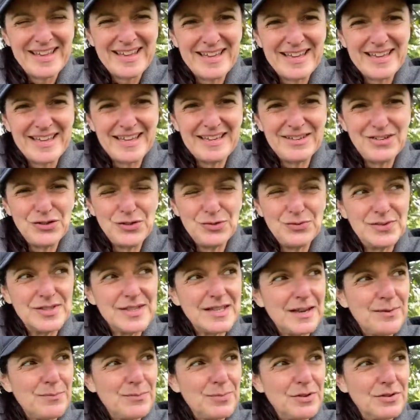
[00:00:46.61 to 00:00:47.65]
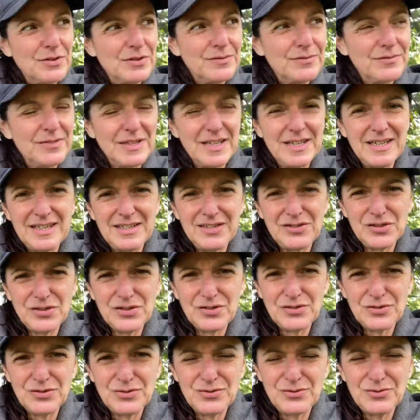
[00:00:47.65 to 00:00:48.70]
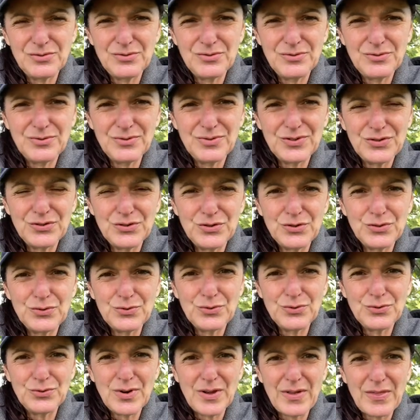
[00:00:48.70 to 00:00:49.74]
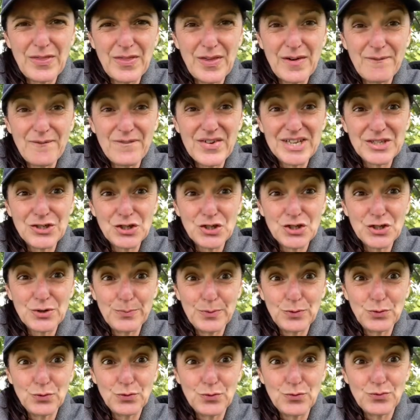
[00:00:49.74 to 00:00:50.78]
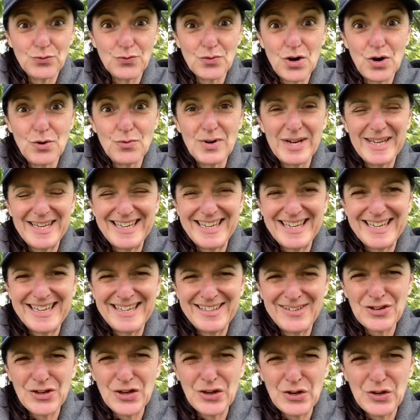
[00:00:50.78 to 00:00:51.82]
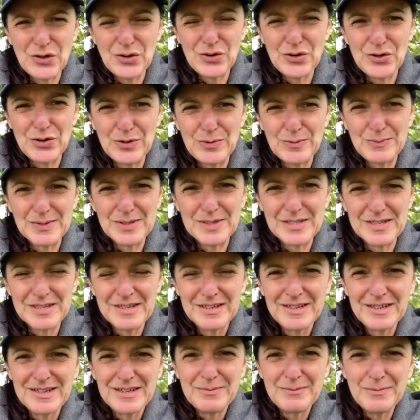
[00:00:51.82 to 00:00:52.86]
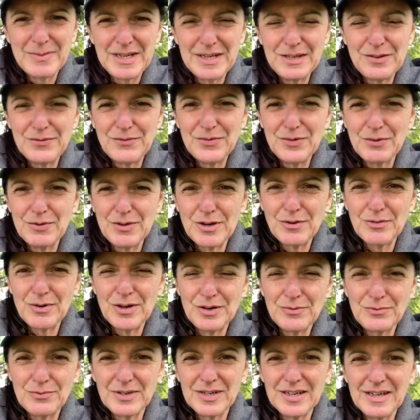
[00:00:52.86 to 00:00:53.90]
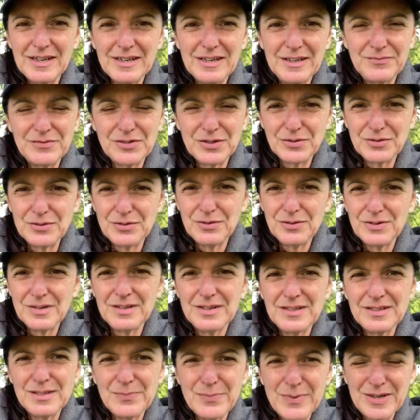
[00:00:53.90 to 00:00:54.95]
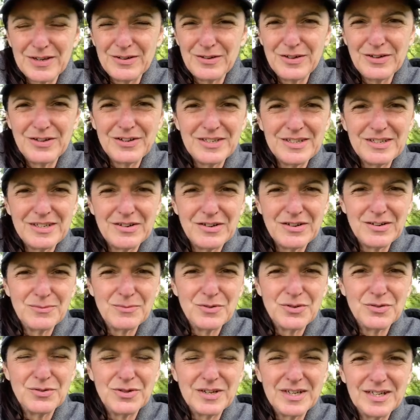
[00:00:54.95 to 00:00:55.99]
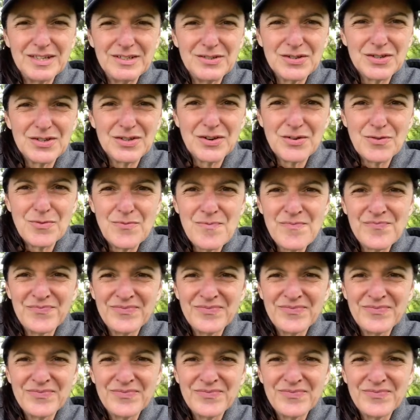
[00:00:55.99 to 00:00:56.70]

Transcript: and use that block of land to do the vegetable growing and herbs. Many of you know I really love to cook and I spend a lot of time cooking, so